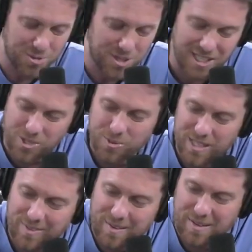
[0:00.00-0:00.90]
think you would
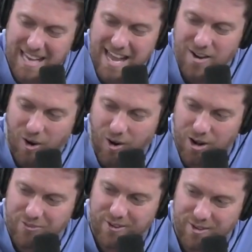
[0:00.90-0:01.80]
even get
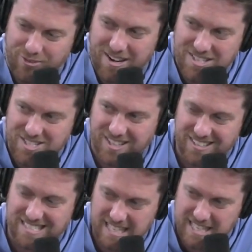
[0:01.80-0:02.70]
hard for your friend to suck
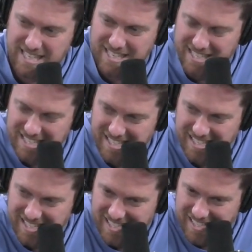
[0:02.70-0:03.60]
your dick?
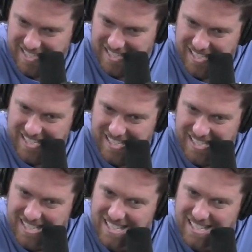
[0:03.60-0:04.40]
I don't